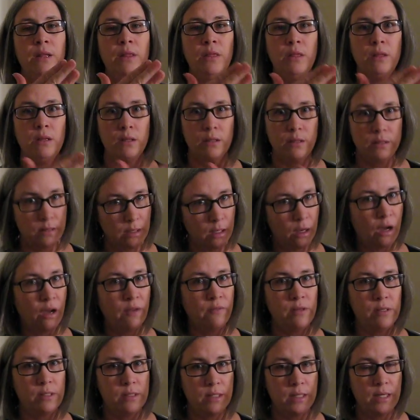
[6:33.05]
This
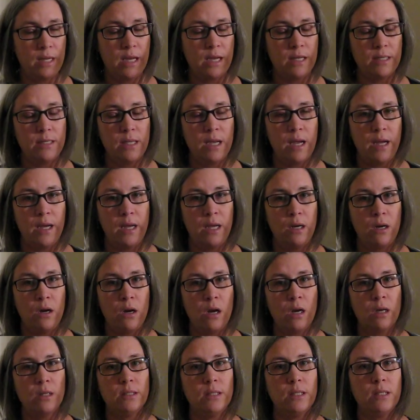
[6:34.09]
obviously has high
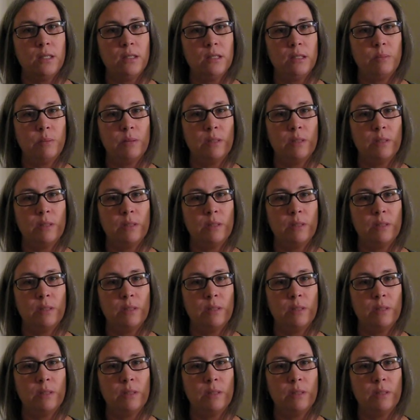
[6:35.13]
antioxidants,